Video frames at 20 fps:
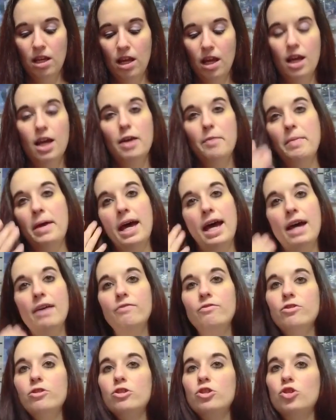
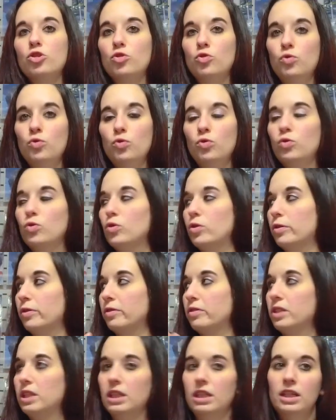After
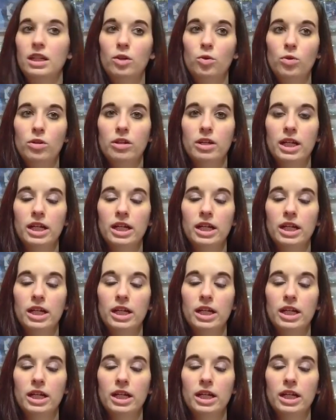School, the horror